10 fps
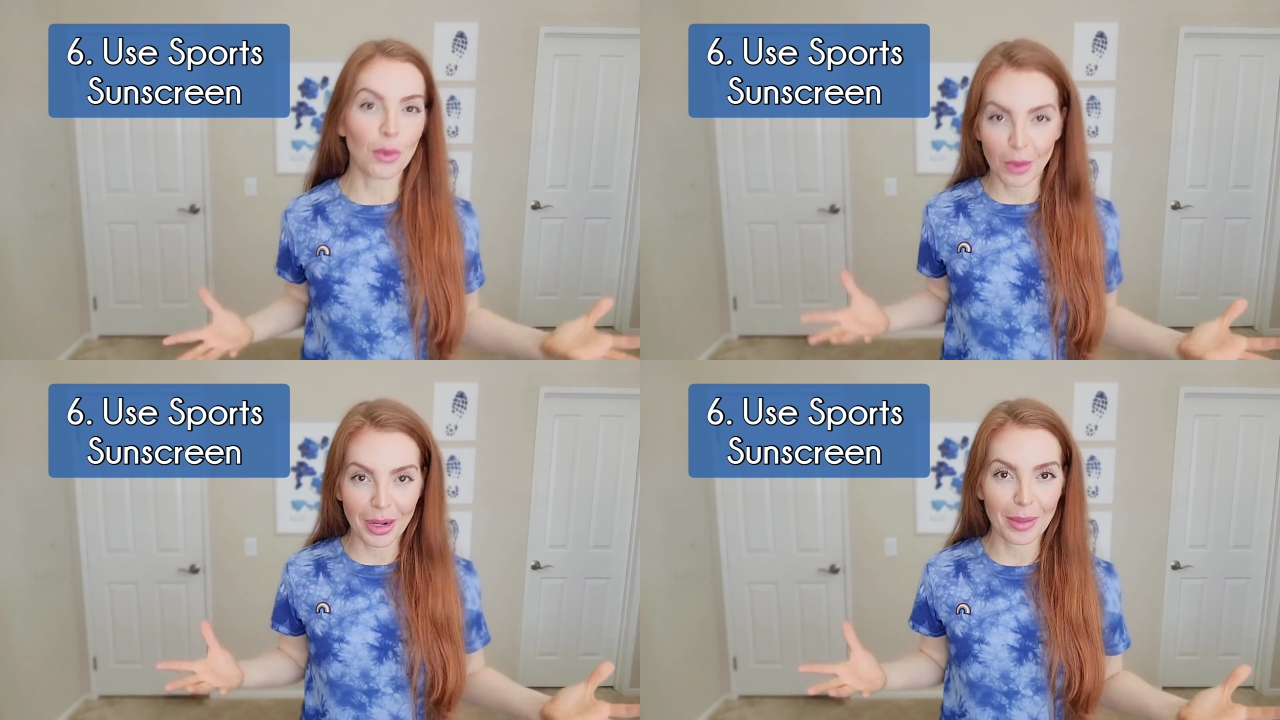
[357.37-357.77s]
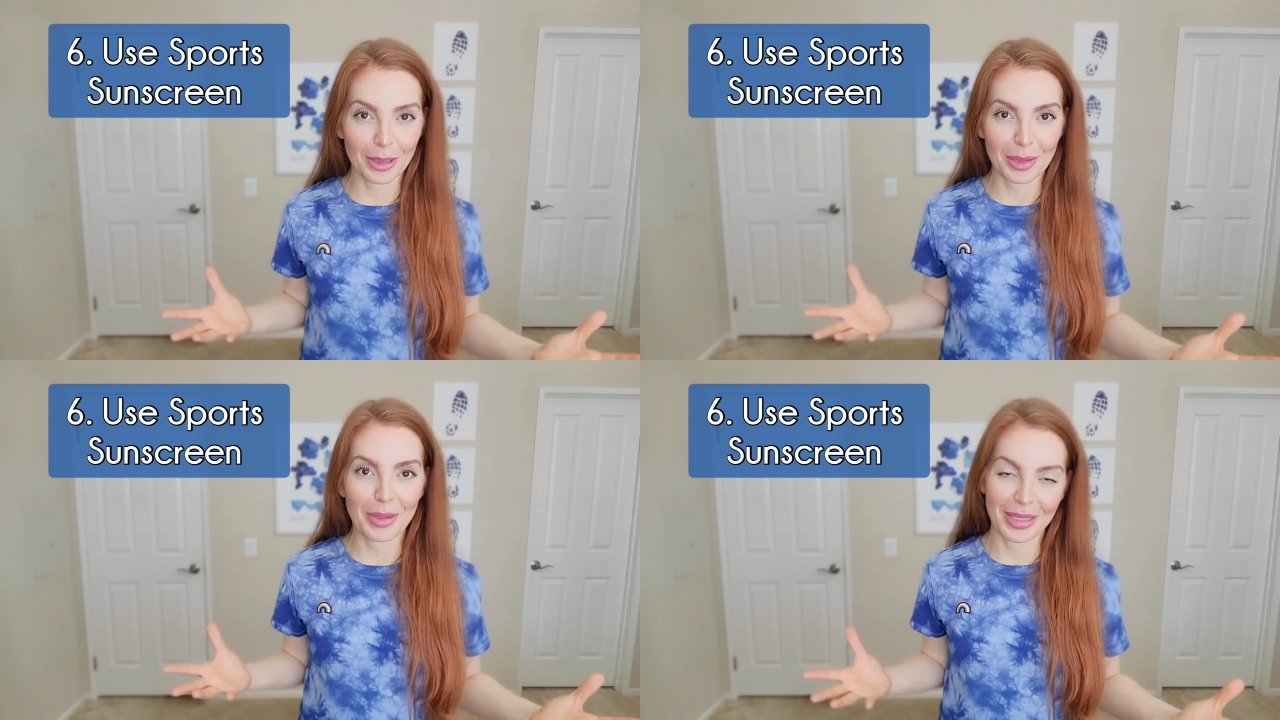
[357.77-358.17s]
you weren't able
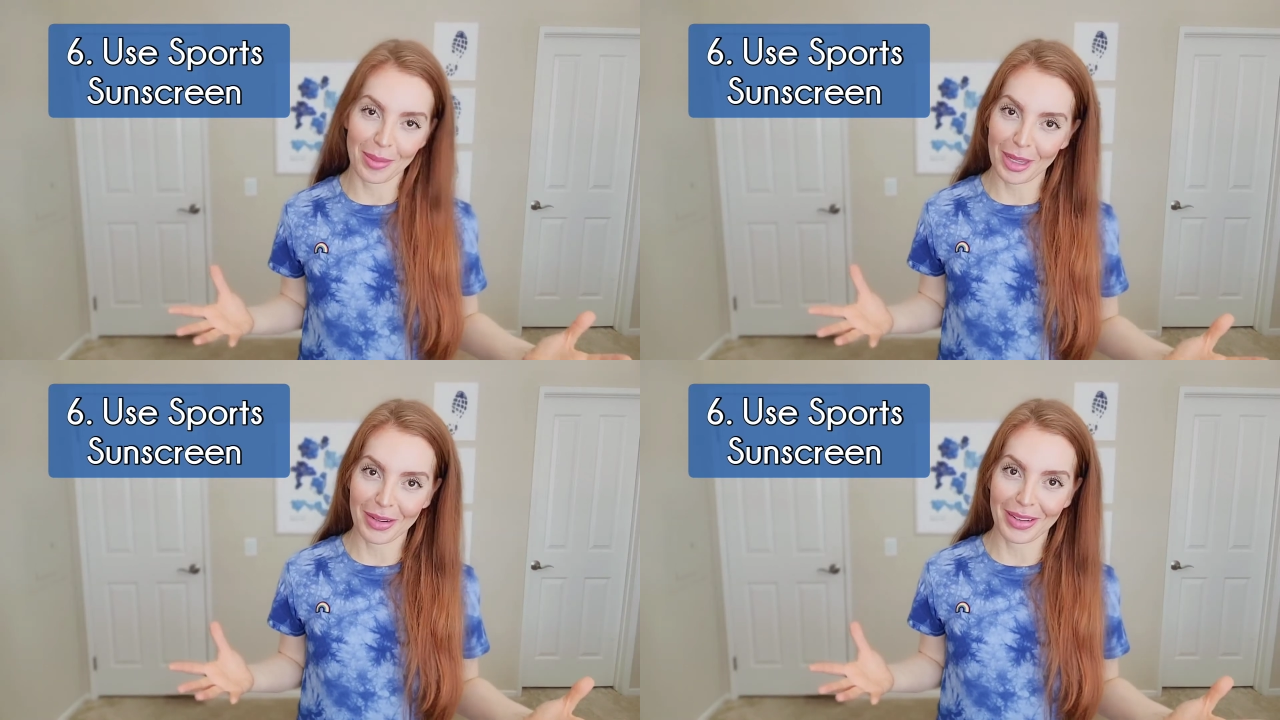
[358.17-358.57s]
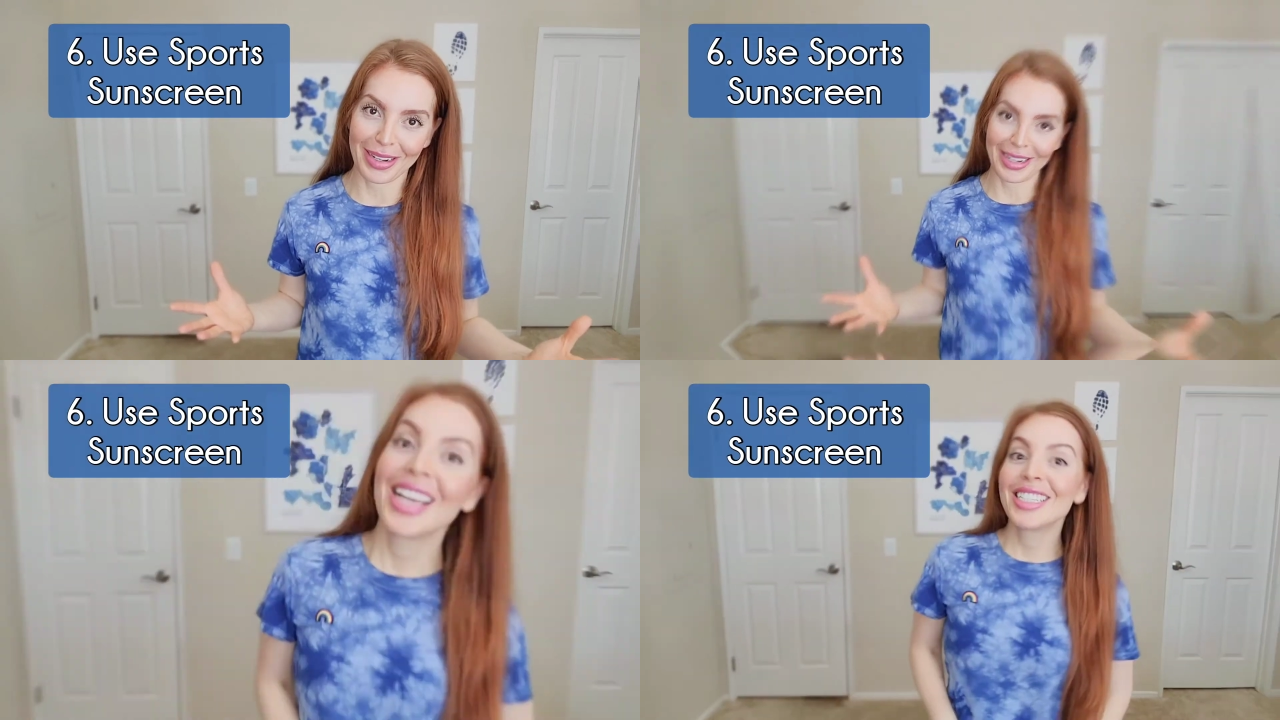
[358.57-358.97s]
to put sunblock
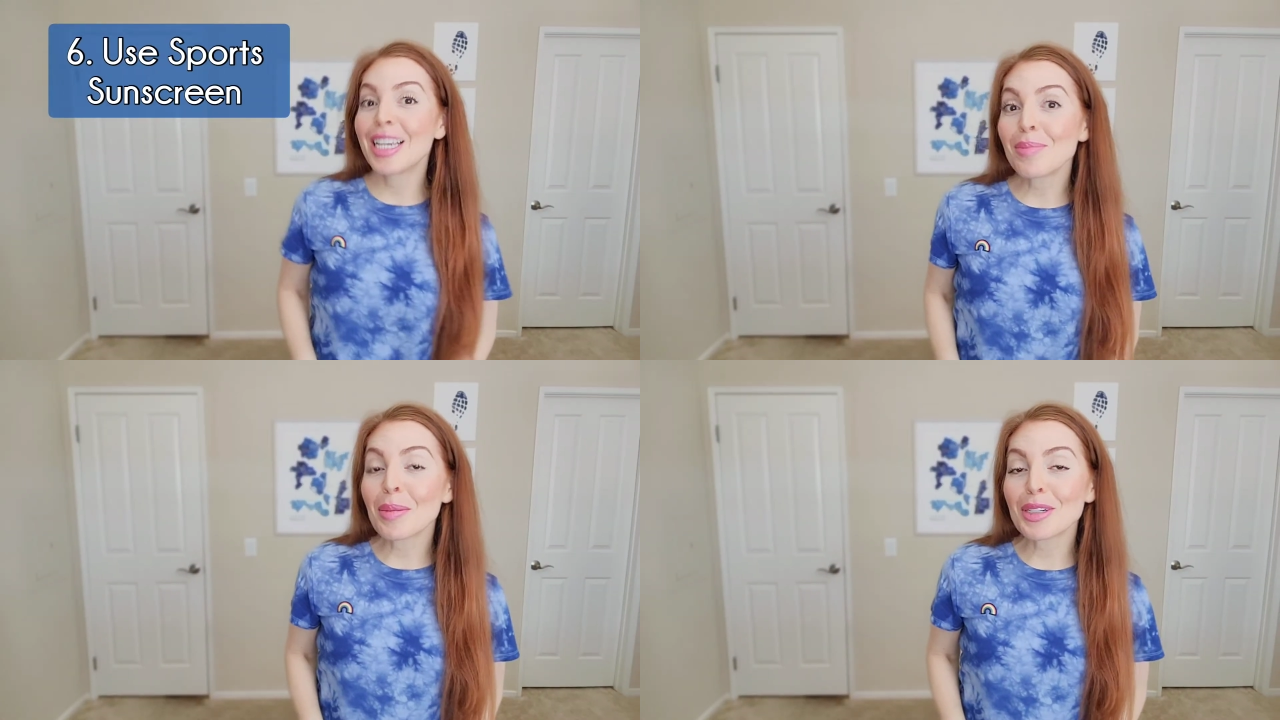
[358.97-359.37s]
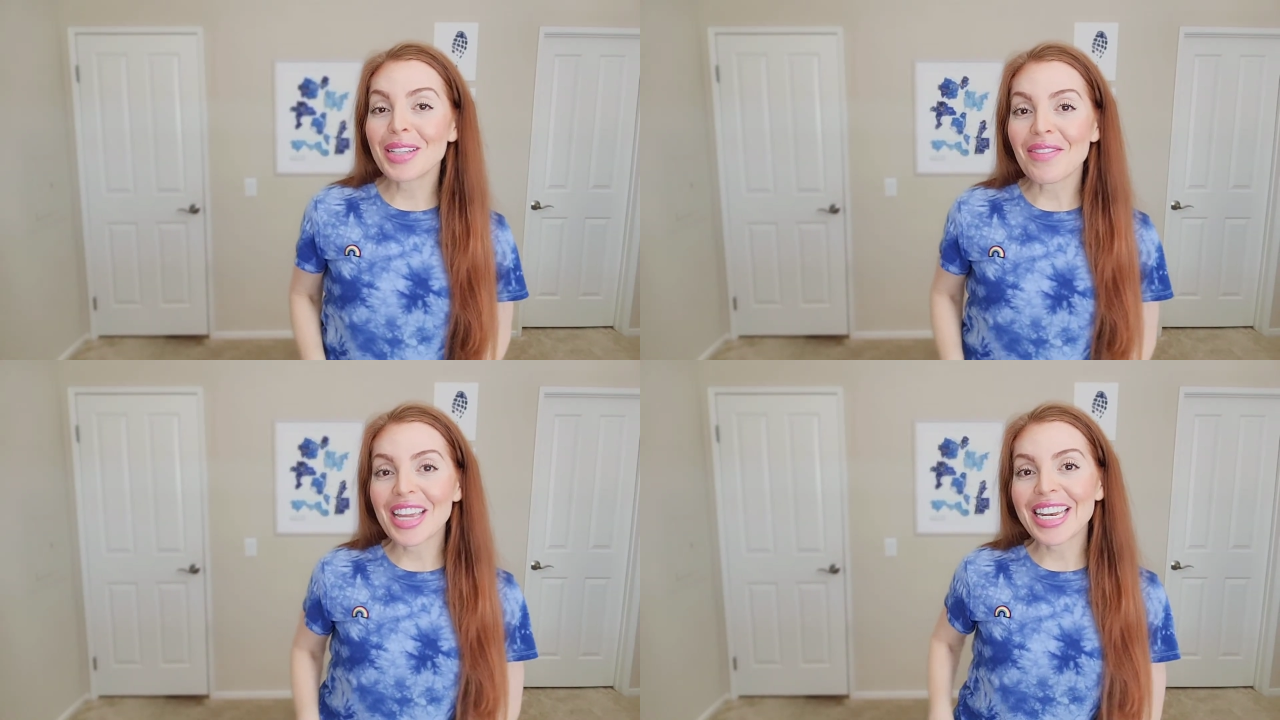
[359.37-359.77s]
on. Tip number
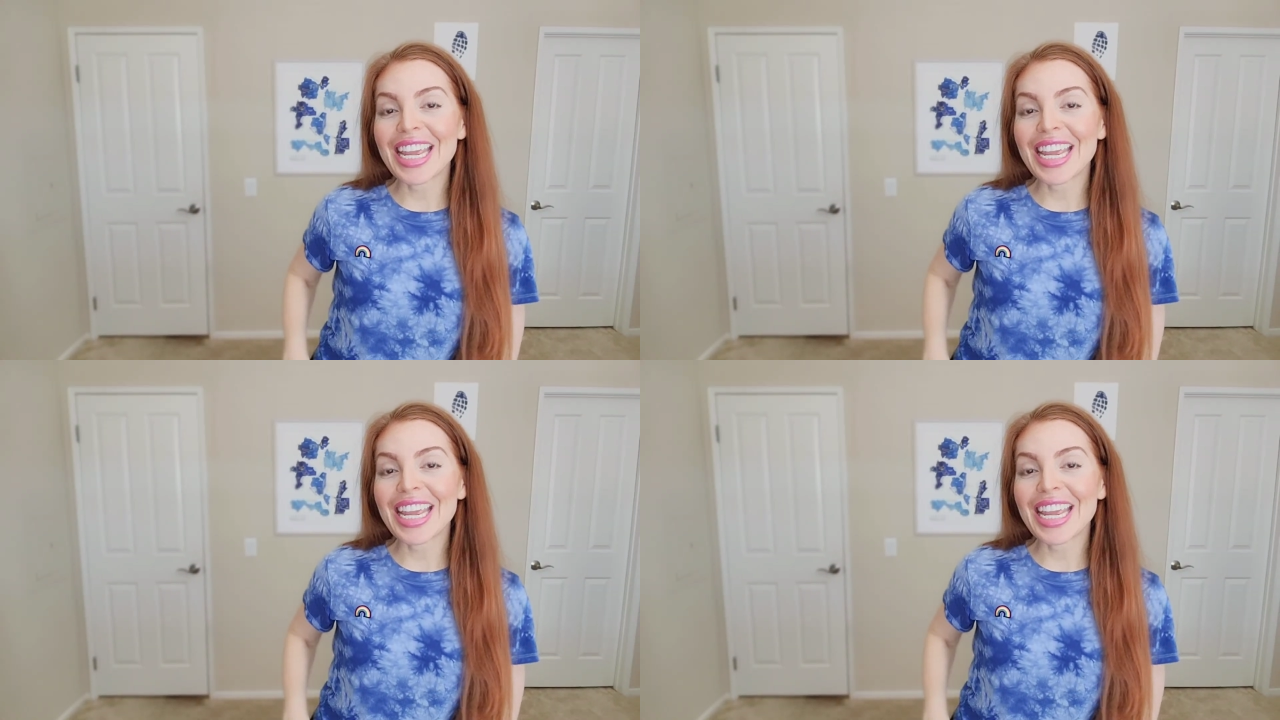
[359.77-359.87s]
7